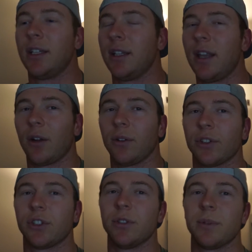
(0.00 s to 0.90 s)
did that whole
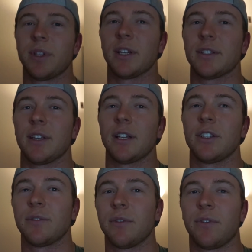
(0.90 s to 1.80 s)
shoot with us like
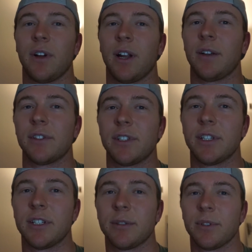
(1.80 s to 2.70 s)
just for fun after she
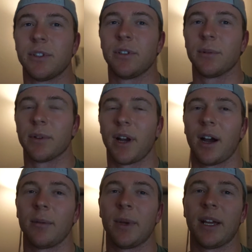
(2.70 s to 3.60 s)
had just been shooting with
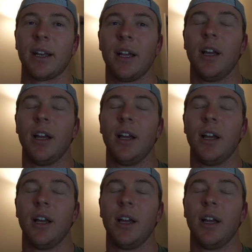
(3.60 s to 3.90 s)
Iron Man.